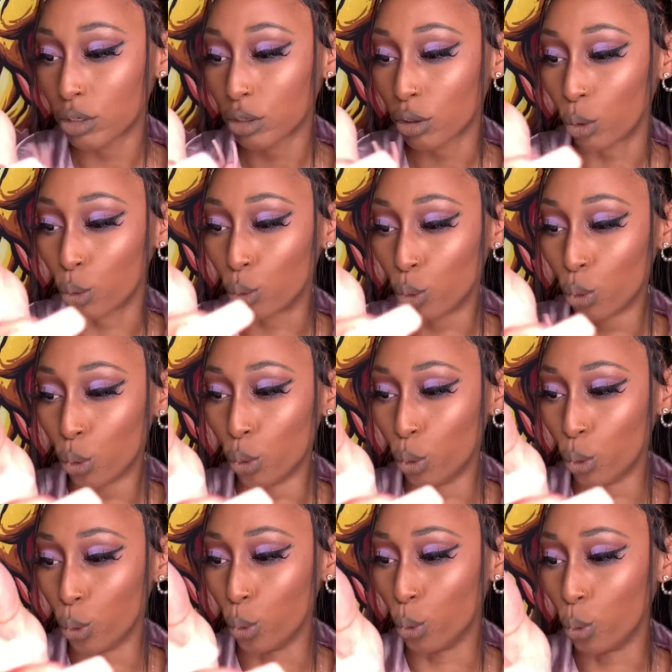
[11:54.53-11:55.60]

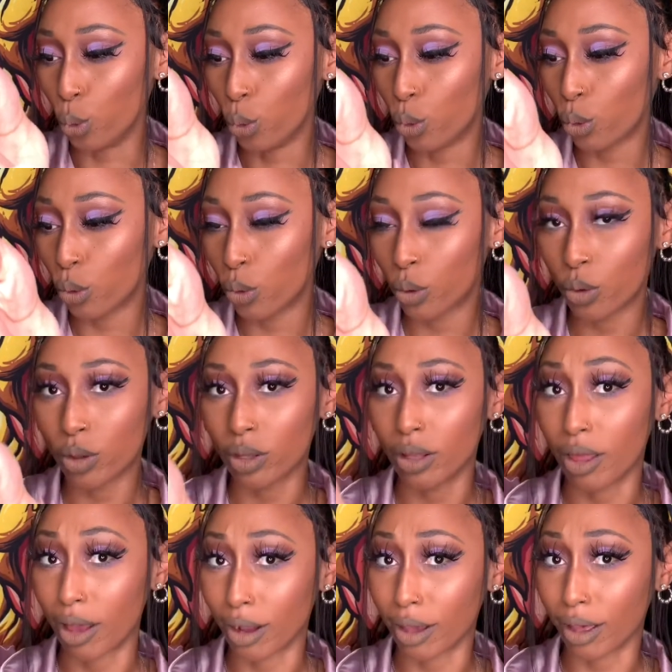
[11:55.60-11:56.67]
Ooh,
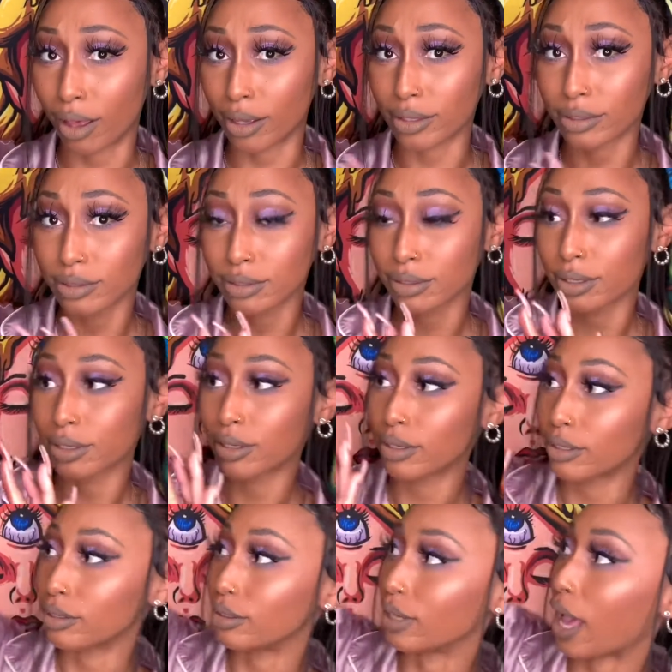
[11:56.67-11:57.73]
Lock Eyes.
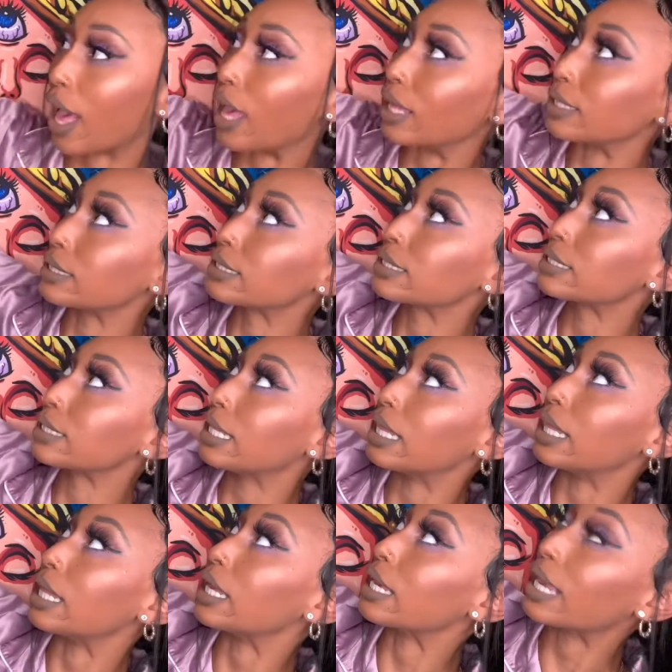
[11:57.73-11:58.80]
You guys,
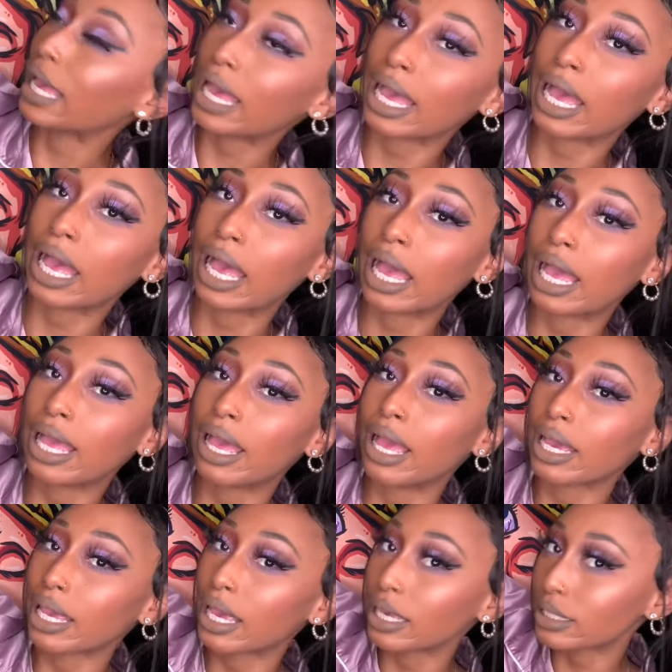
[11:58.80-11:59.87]
like,
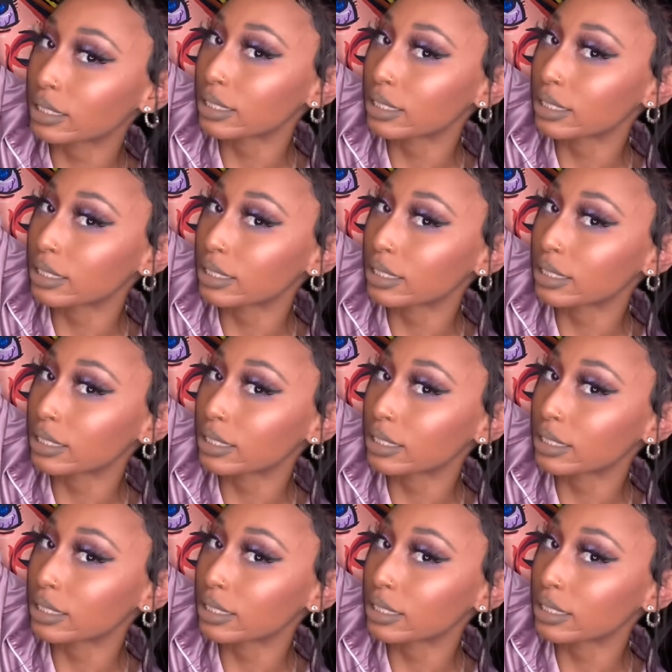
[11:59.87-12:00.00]
okay,